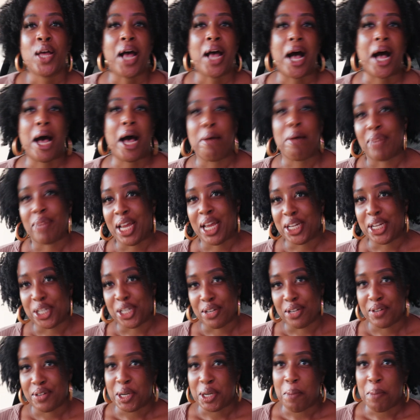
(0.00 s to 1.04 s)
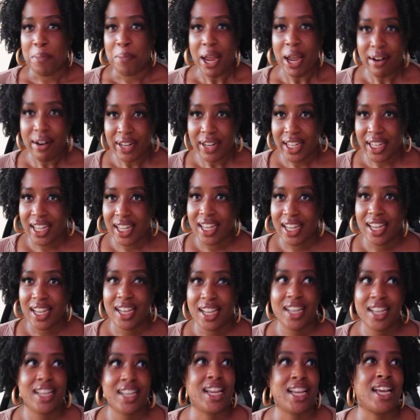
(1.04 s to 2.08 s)
I'm Nigerian-American,
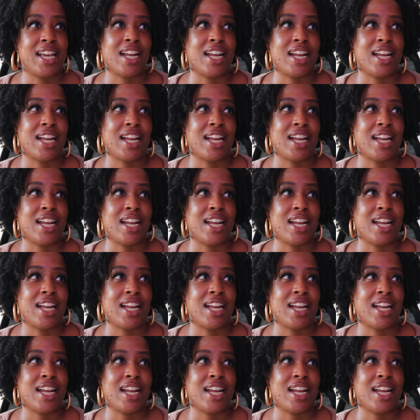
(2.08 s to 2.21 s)
and